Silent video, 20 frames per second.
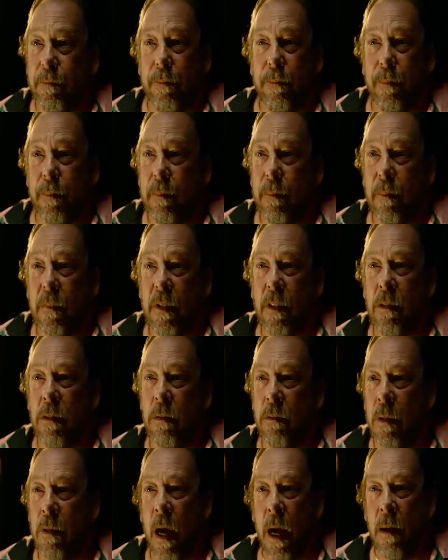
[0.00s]
No,
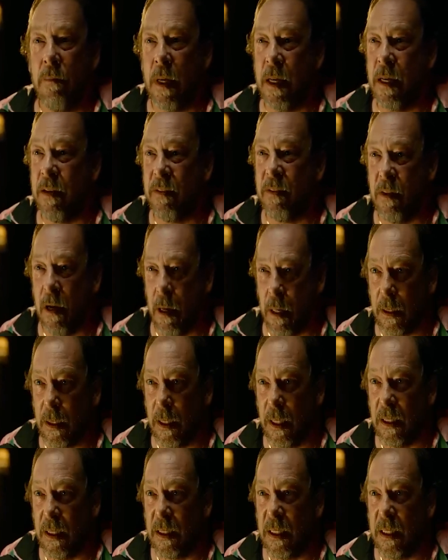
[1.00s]
I had a
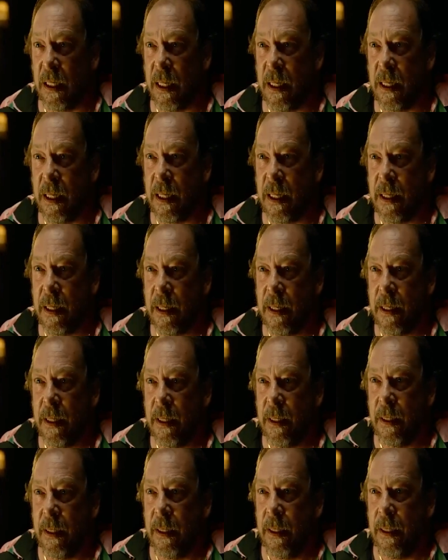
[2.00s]
coworker who was
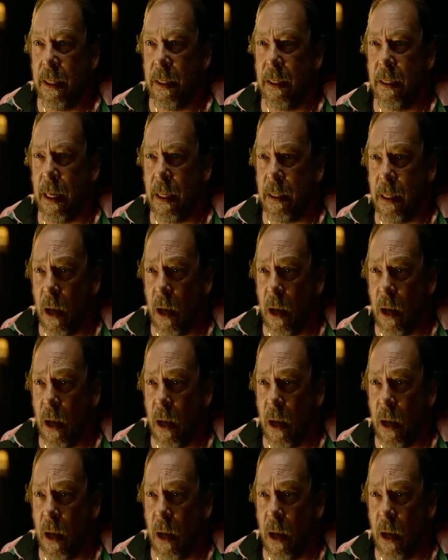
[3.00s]
in like